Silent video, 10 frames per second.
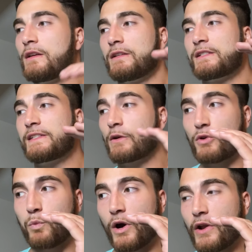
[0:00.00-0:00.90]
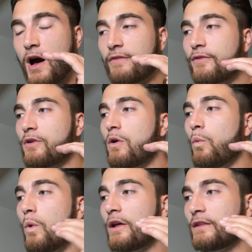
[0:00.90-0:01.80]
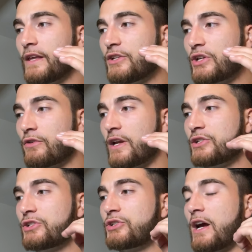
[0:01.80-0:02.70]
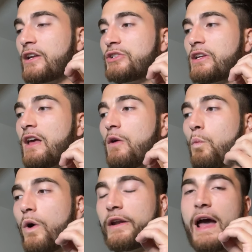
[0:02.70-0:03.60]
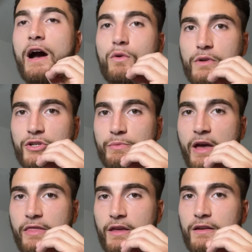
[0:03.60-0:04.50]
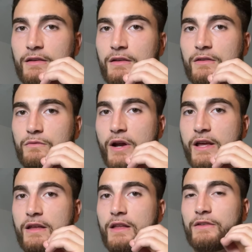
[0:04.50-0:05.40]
stick with one offer, one lead generation strategy, and one outreach method, right?